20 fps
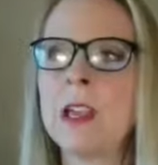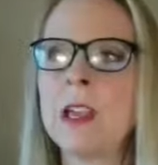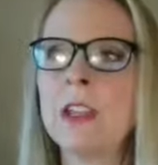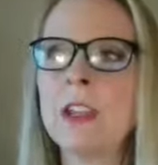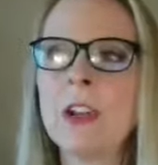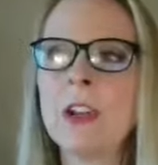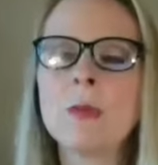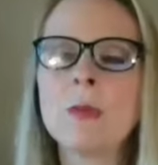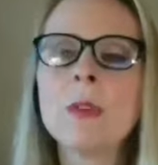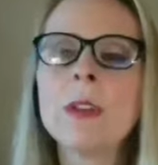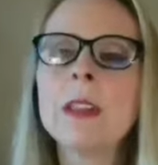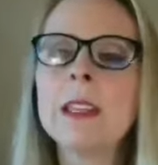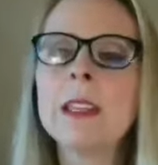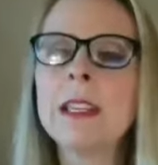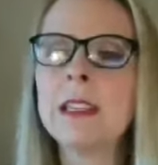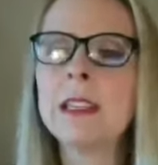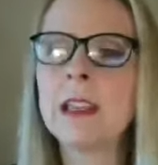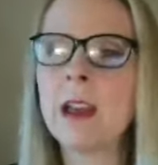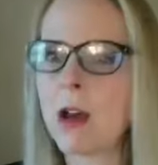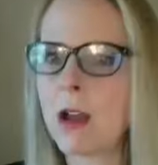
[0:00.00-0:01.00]

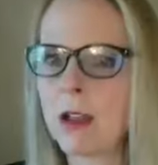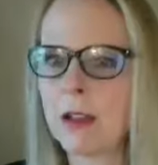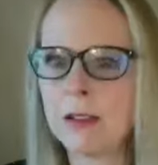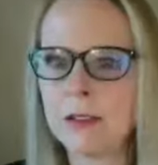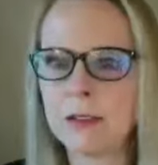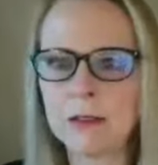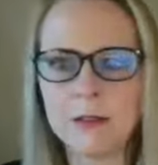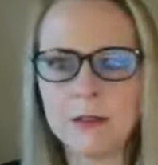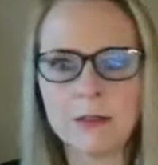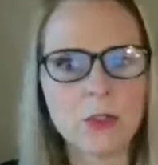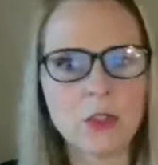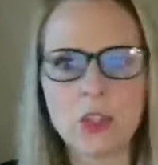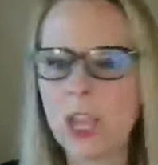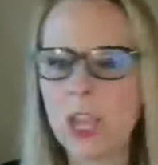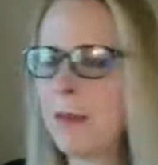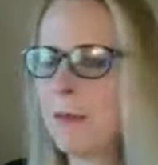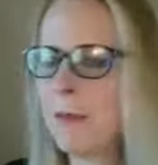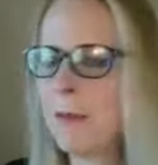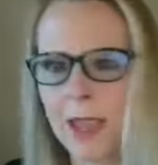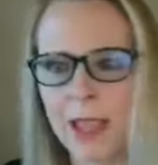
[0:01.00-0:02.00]
really
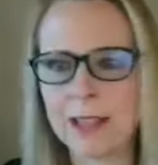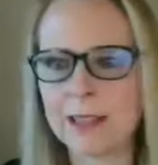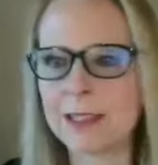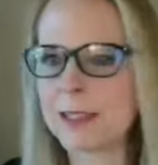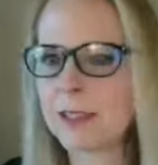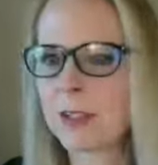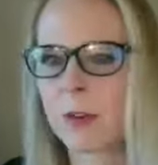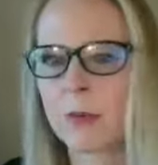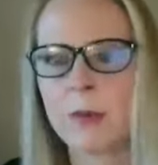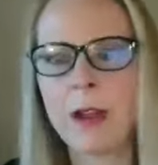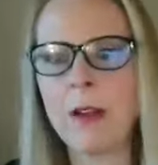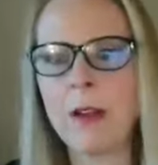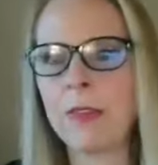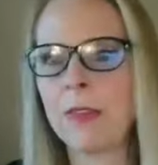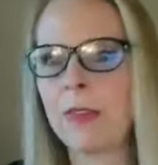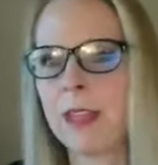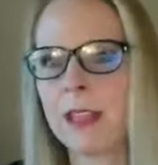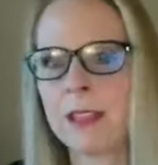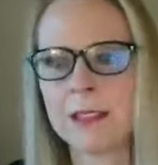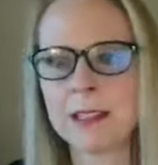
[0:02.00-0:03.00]
non-shame based around
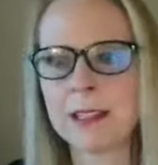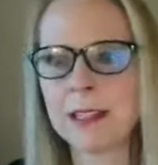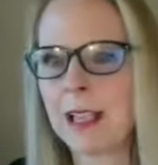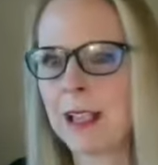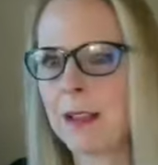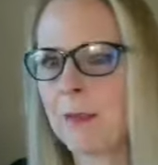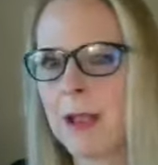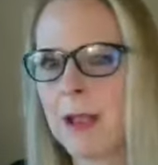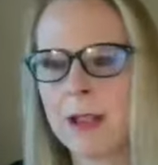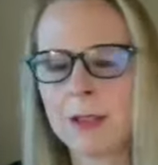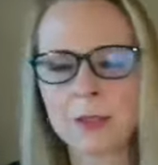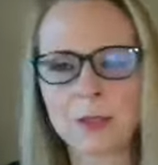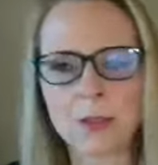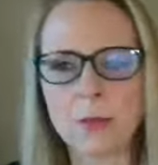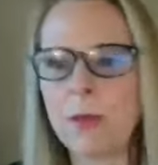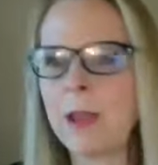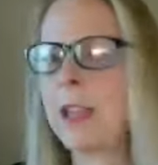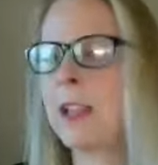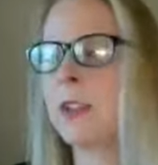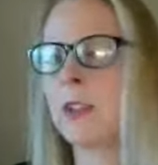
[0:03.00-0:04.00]
things like
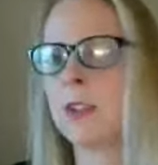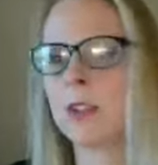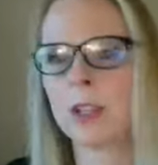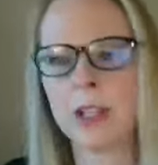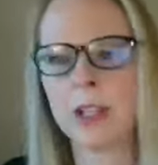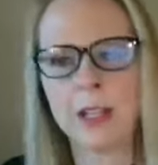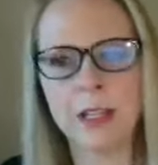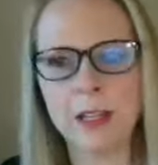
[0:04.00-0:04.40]
masturbation